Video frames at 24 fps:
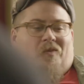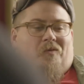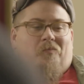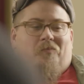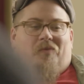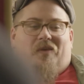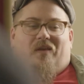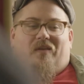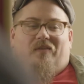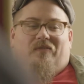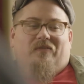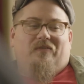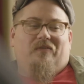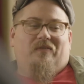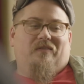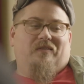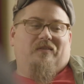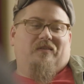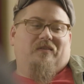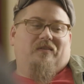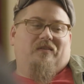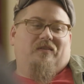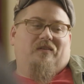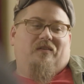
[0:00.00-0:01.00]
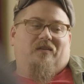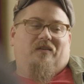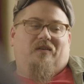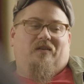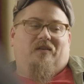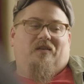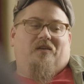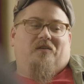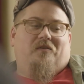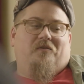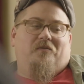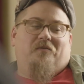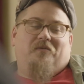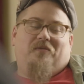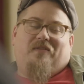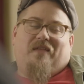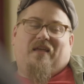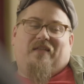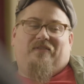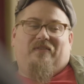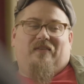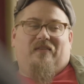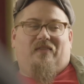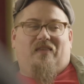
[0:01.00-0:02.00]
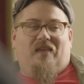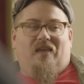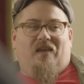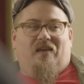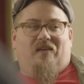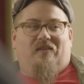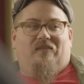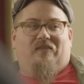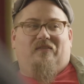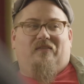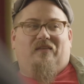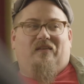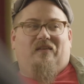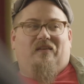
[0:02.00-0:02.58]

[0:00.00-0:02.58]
Because, you know, that's the thing is